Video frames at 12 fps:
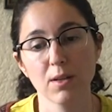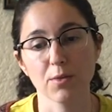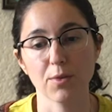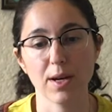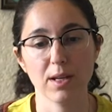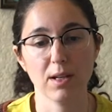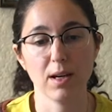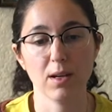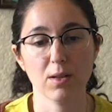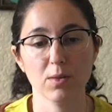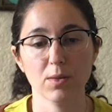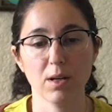Right
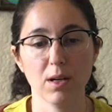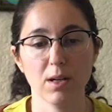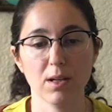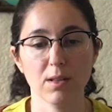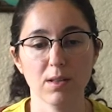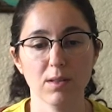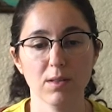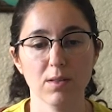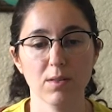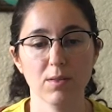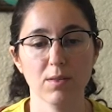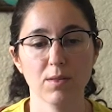now,
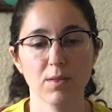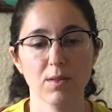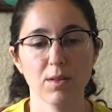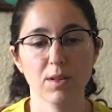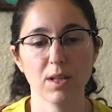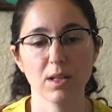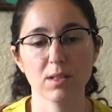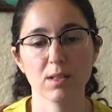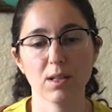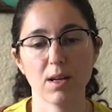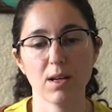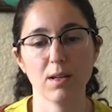the things
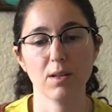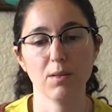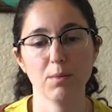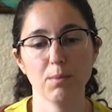that